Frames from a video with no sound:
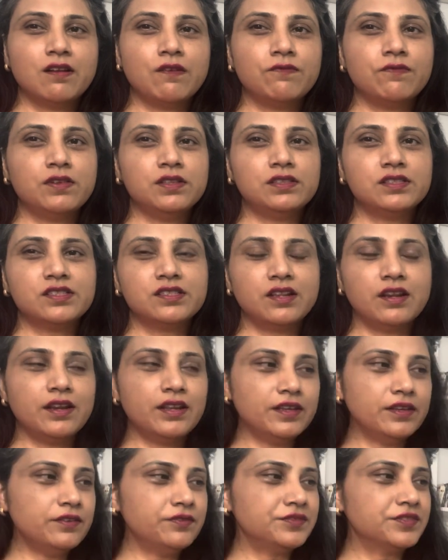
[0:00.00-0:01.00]
ruffle
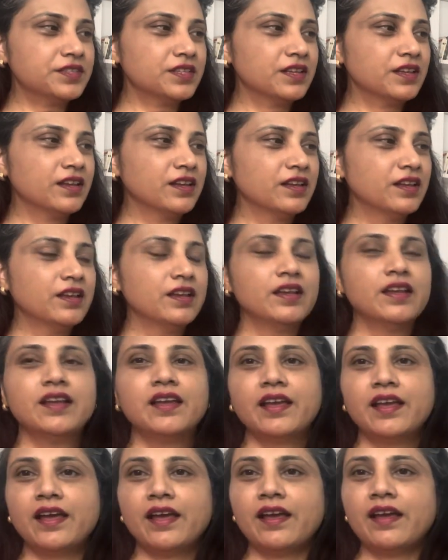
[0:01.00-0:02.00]
sleeves
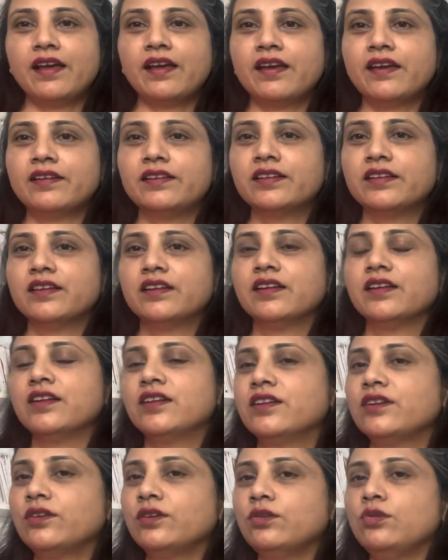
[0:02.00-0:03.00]
and
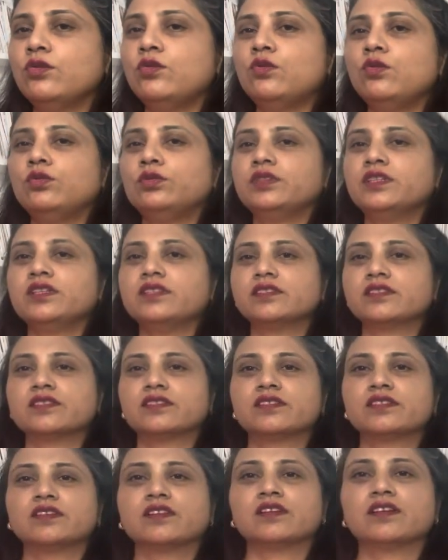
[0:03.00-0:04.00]
do
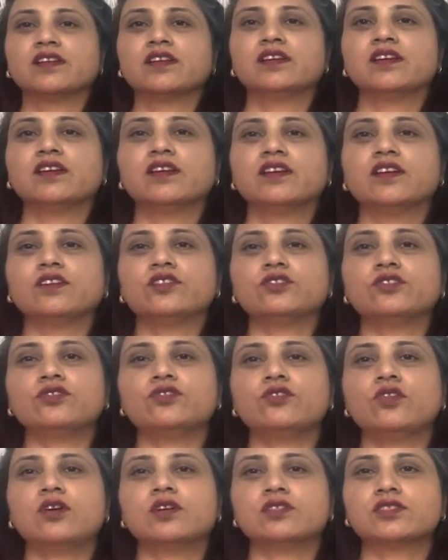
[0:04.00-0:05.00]
this
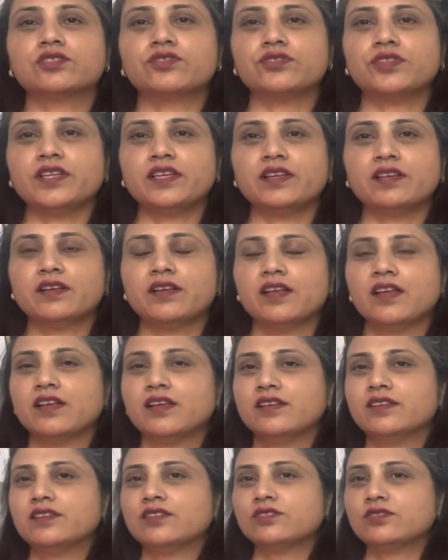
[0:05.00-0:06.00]
drawstring.
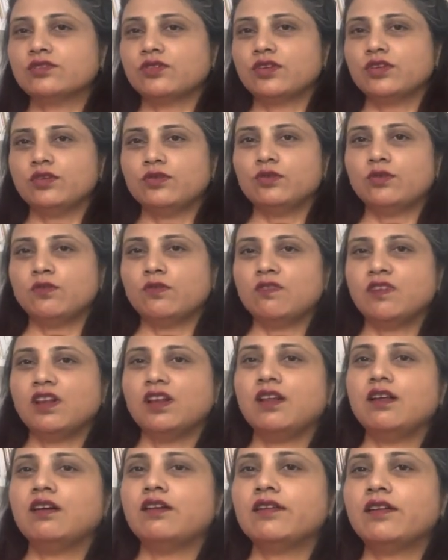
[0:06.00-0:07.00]
So you will
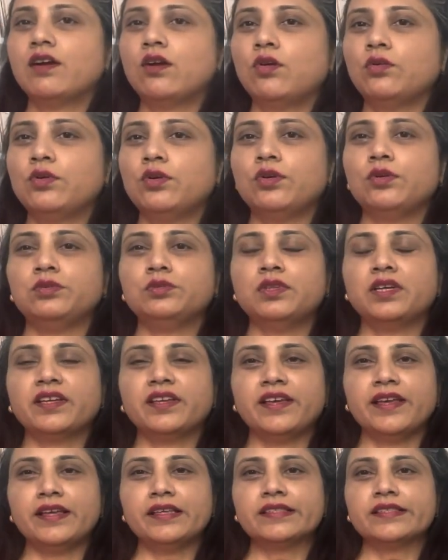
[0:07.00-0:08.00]
learn how to do the
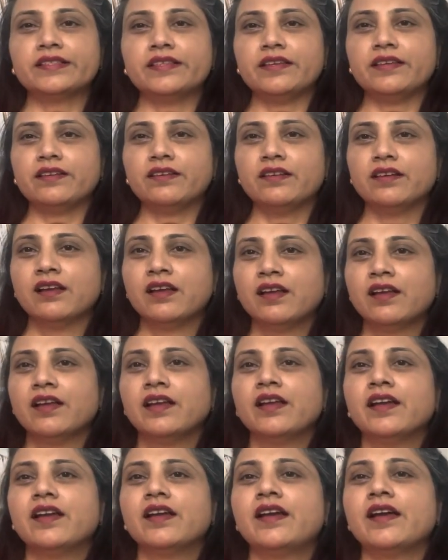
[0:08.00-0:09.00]
casing
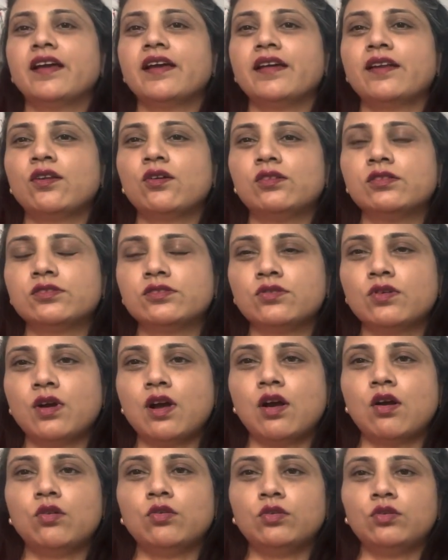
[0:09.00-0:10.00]
and also
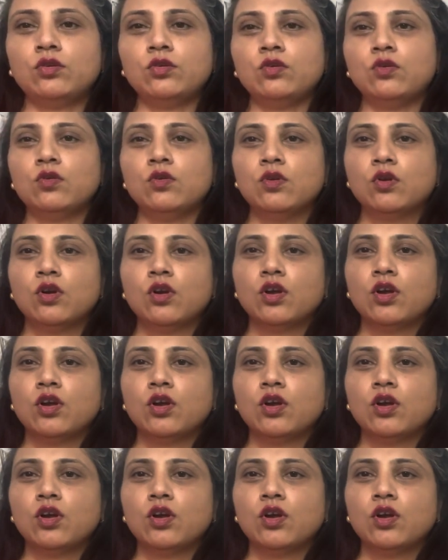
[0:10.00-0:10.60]
how to,